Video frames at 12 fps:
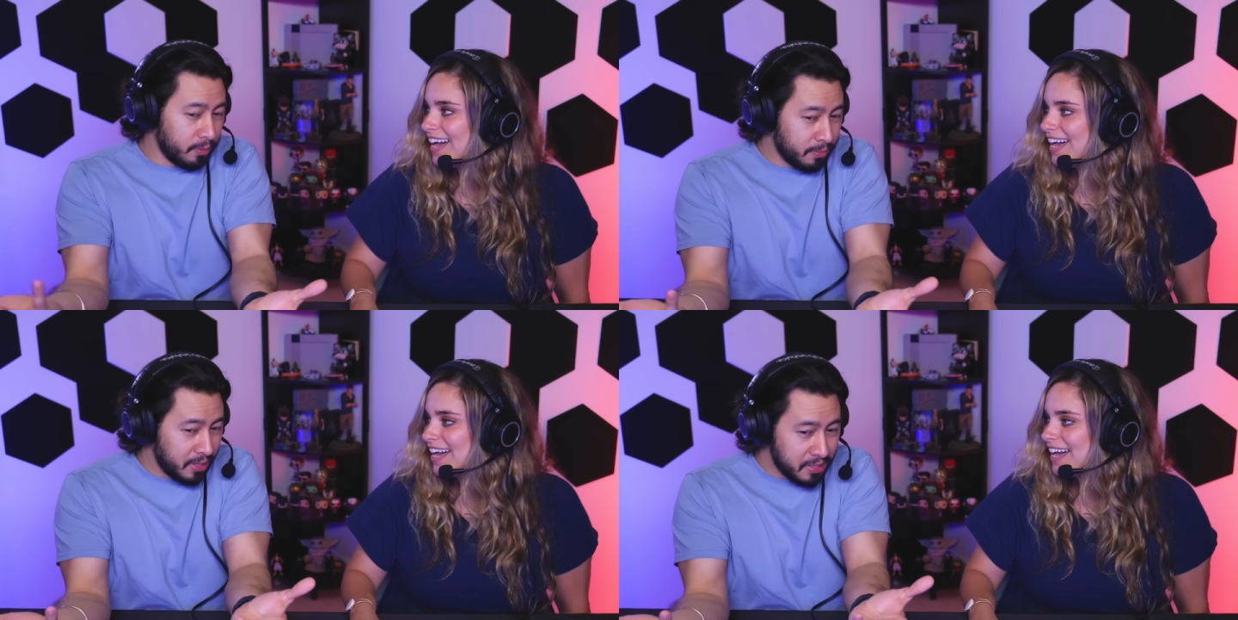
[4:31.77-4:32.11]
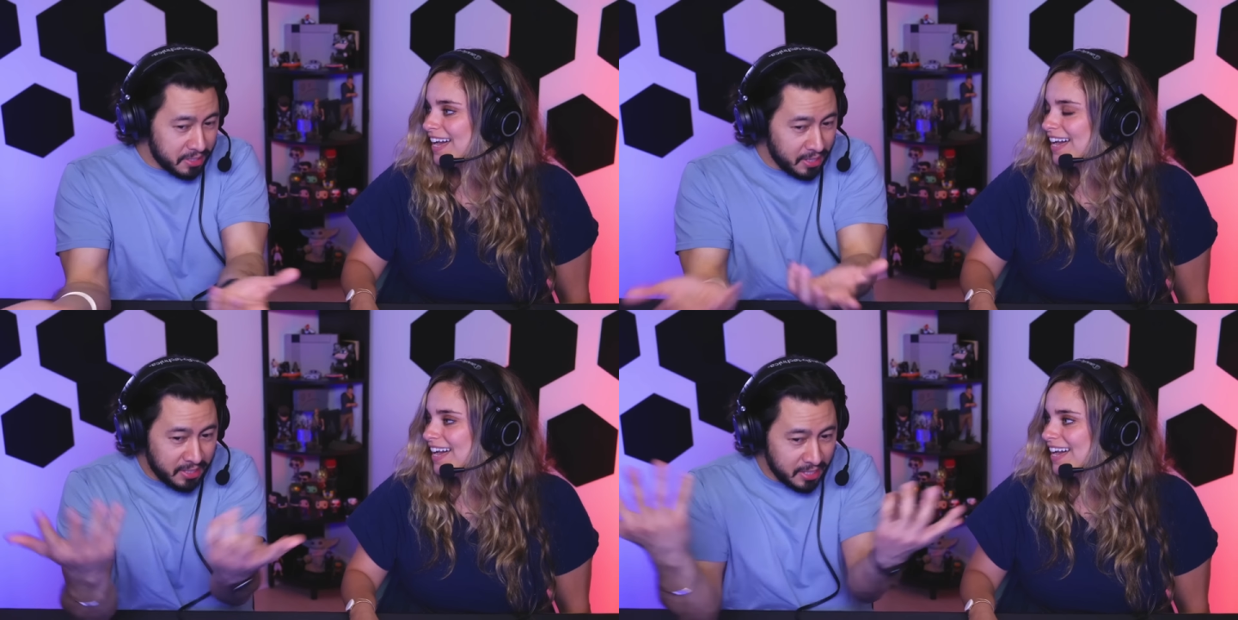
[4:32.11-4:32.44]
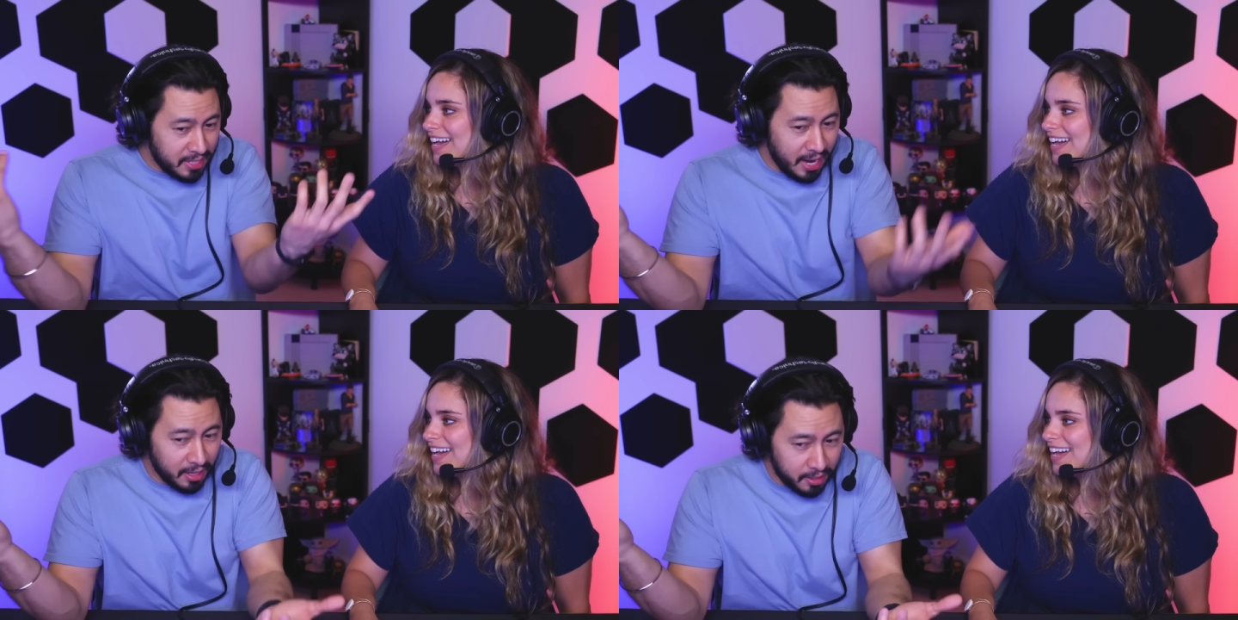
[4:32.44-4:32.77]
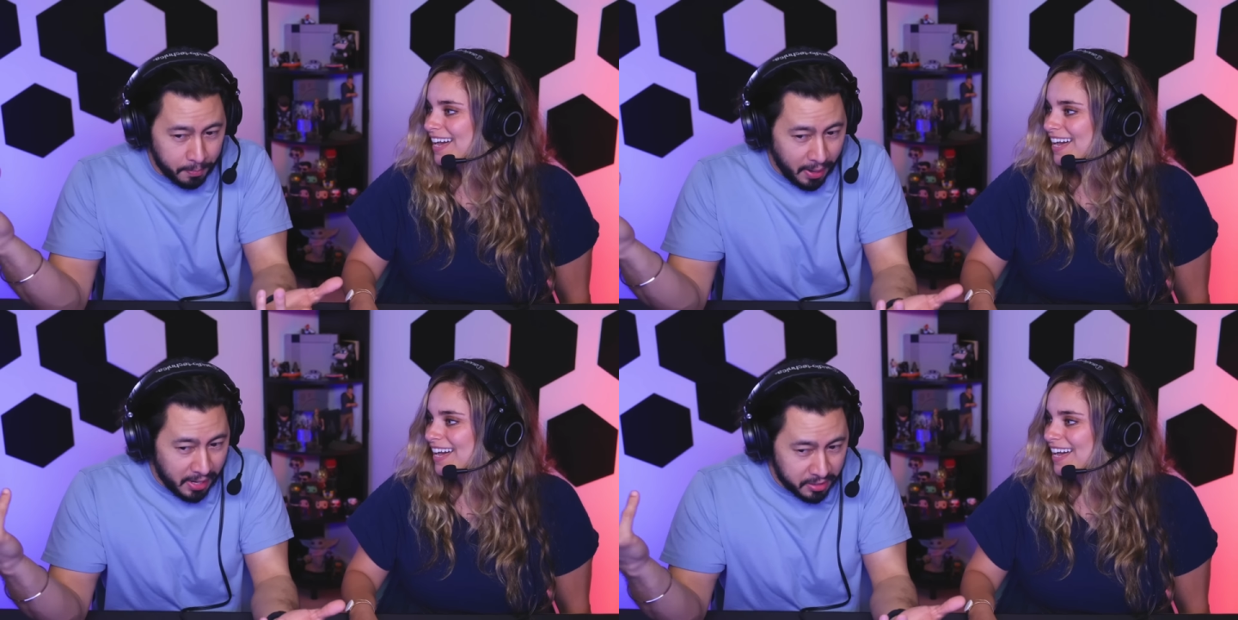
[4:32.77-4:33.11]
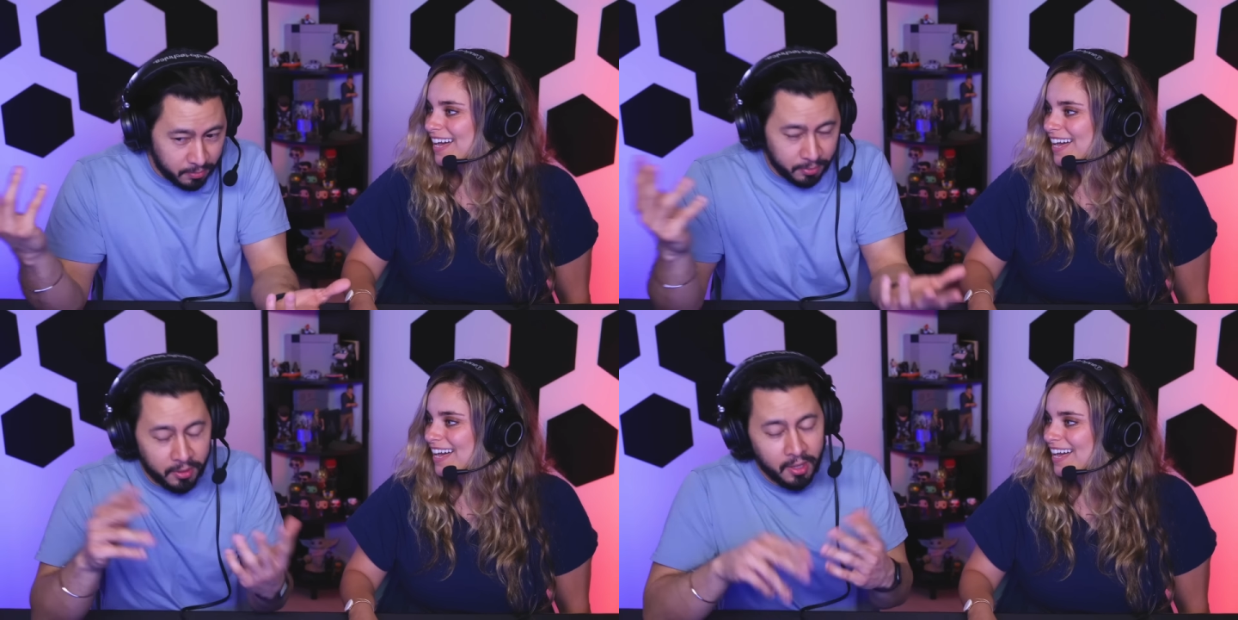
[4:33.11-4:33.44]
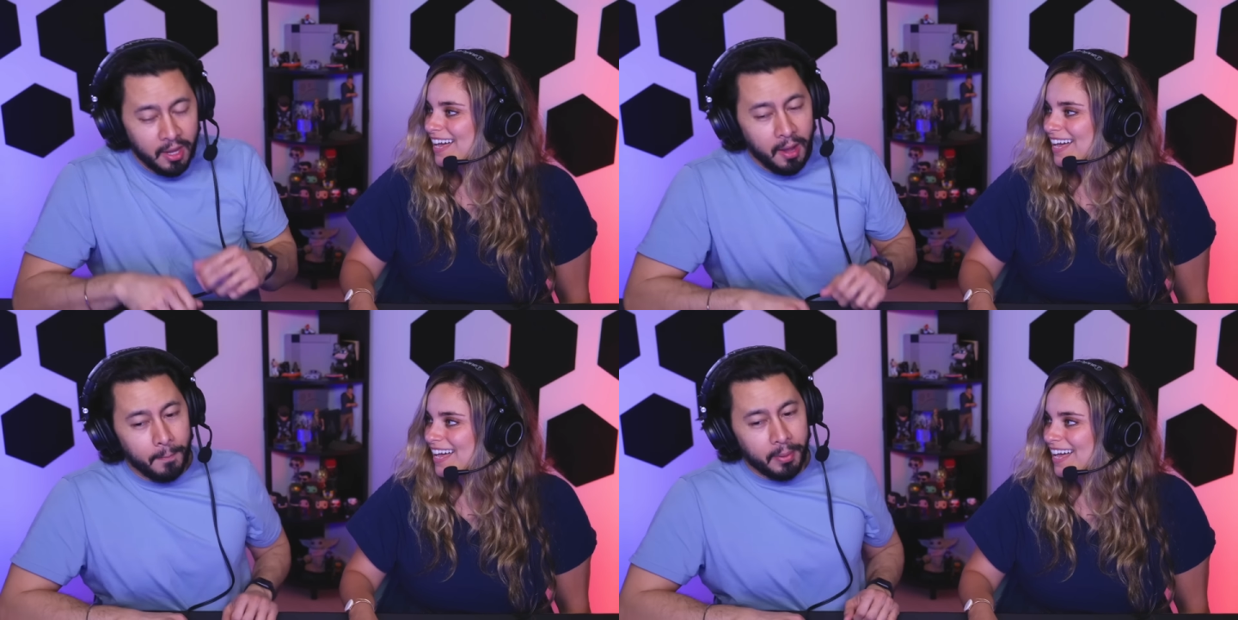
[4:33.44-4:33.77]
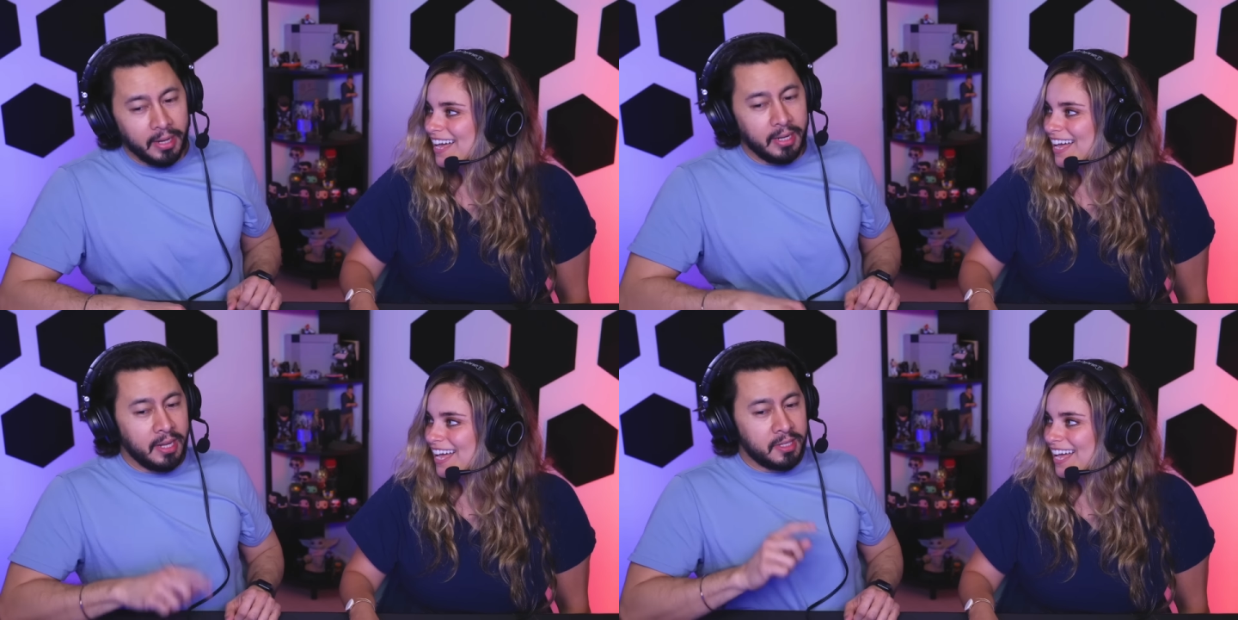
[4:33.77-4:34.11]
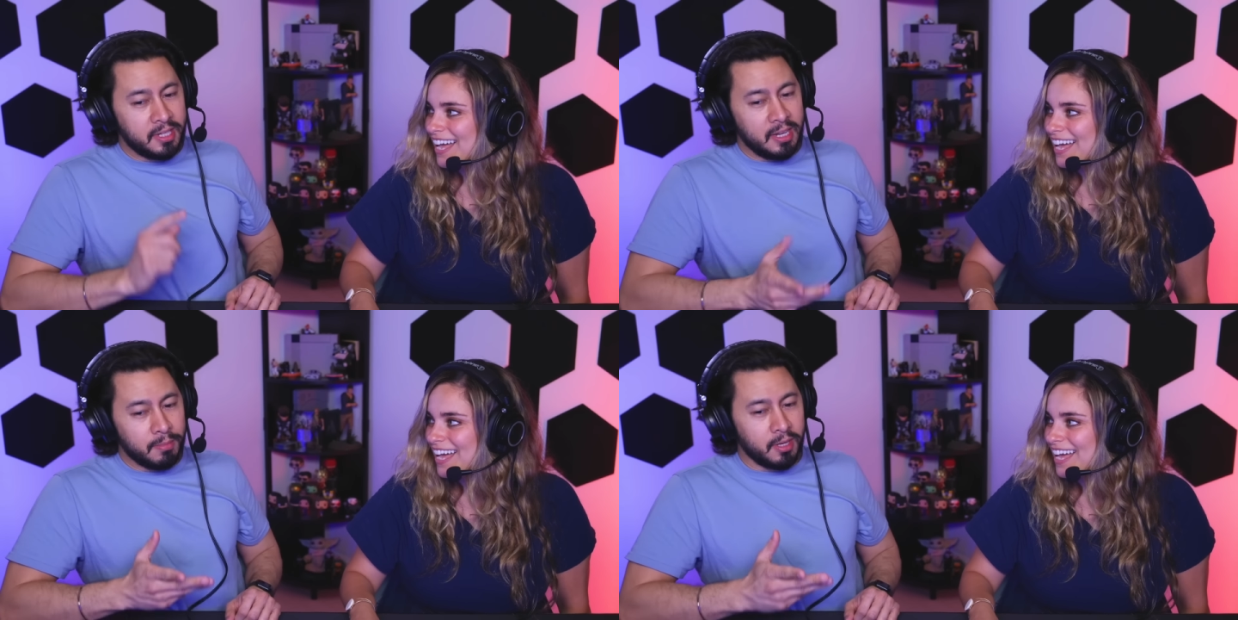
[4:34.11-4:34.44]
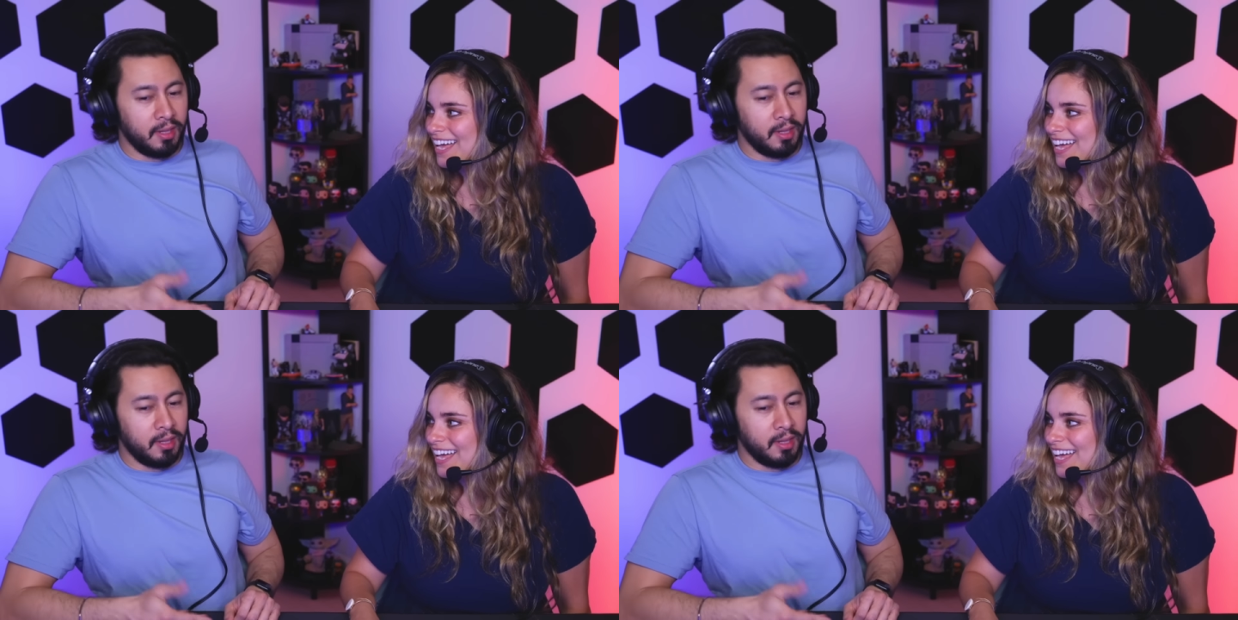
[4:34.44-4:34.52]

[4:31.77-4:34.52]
Speaker 1: from this. It's entirely possible, but it seems